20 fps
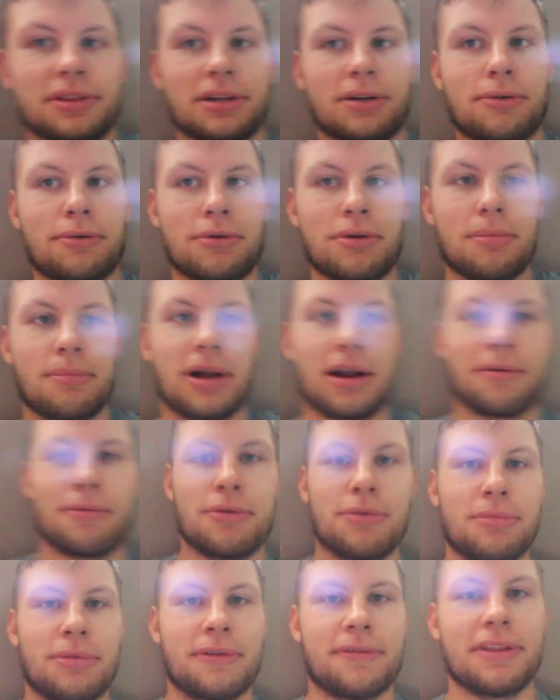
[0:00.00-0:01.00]
in the corner of my
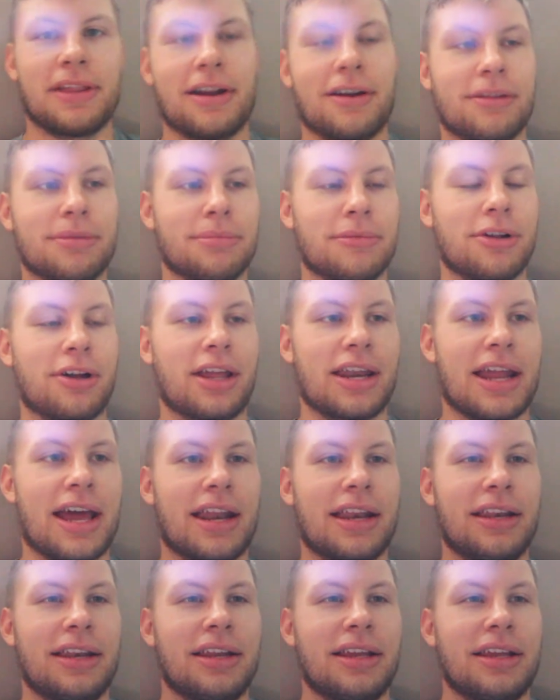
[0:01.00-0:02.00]
room over there. I'm looking
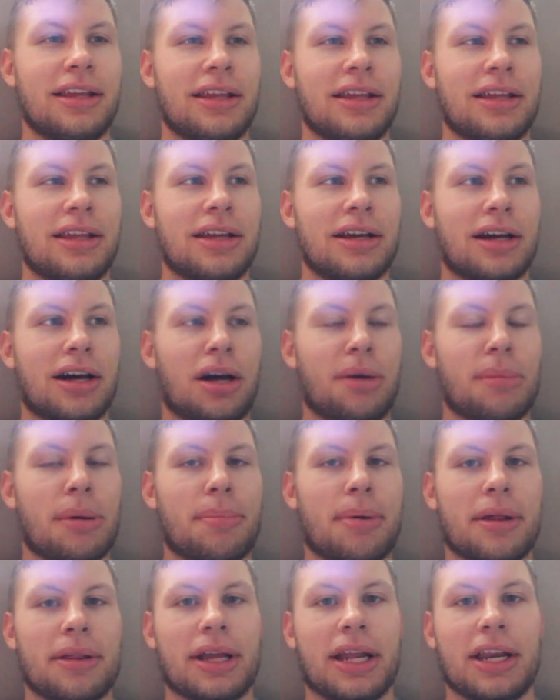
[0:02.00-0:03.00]
at it. I'm
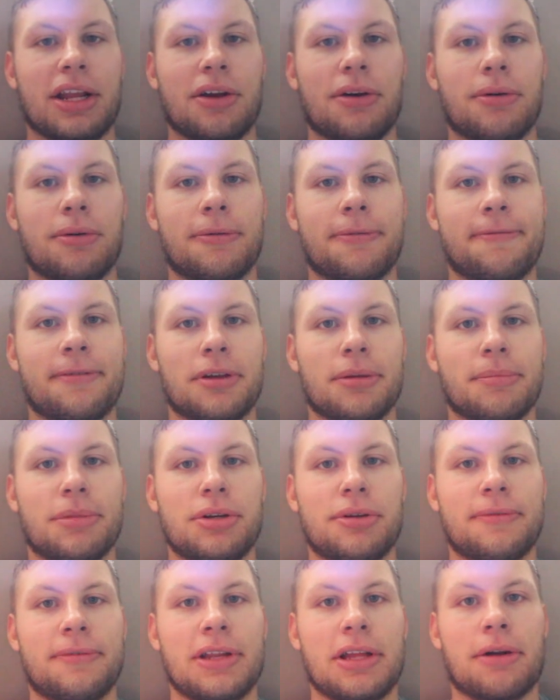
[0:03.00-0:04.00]
probably gonna go film a
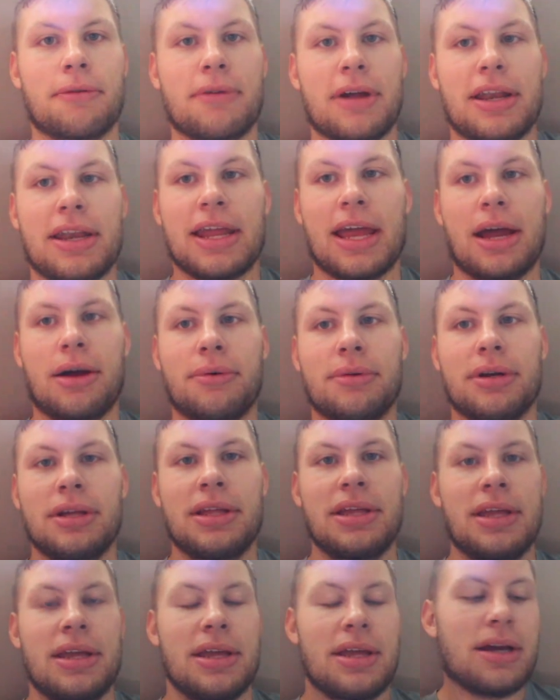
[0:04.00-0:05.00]
new video right now.
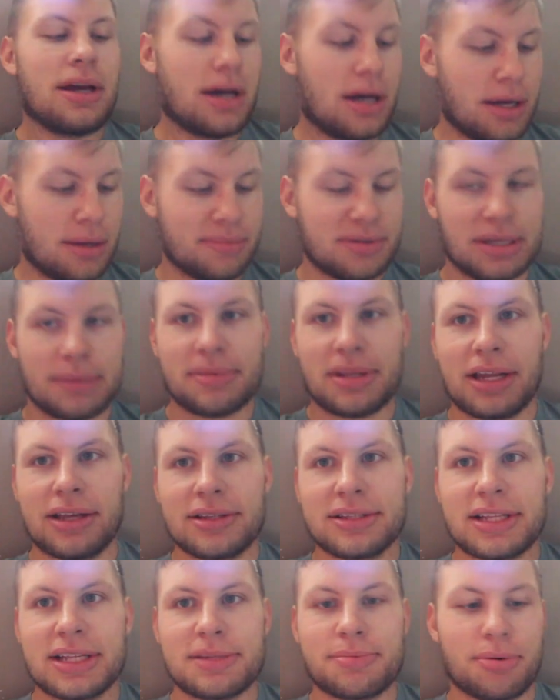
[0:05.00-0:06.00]
Something
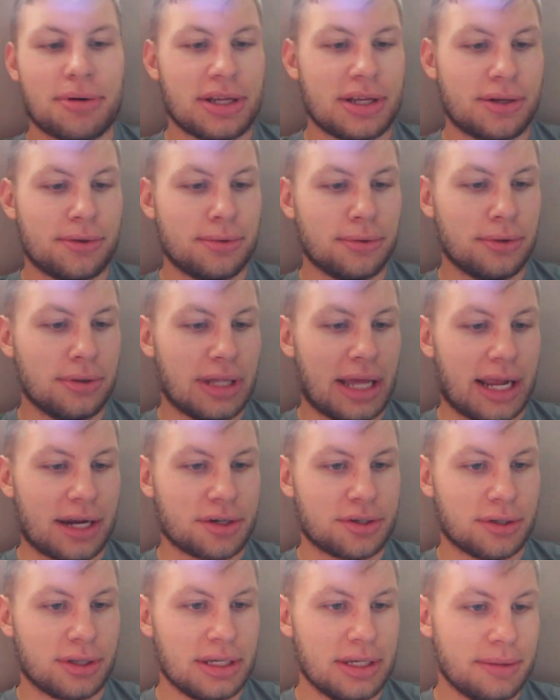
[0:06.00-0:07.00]
else that's pretty cool,
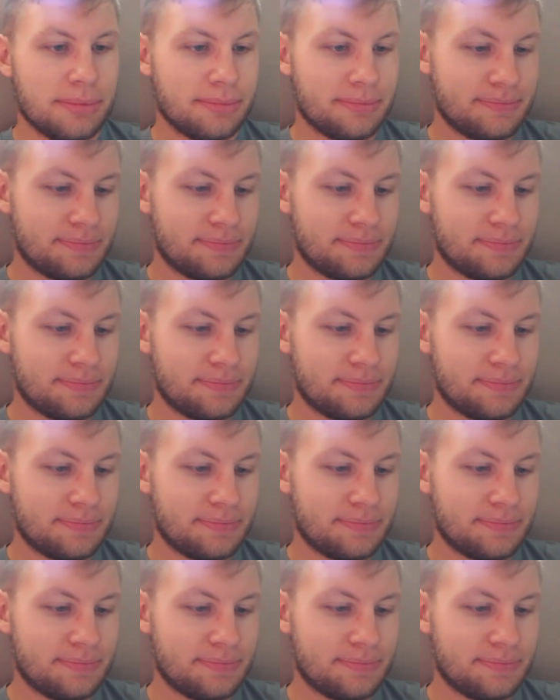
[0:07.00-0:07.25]
actually.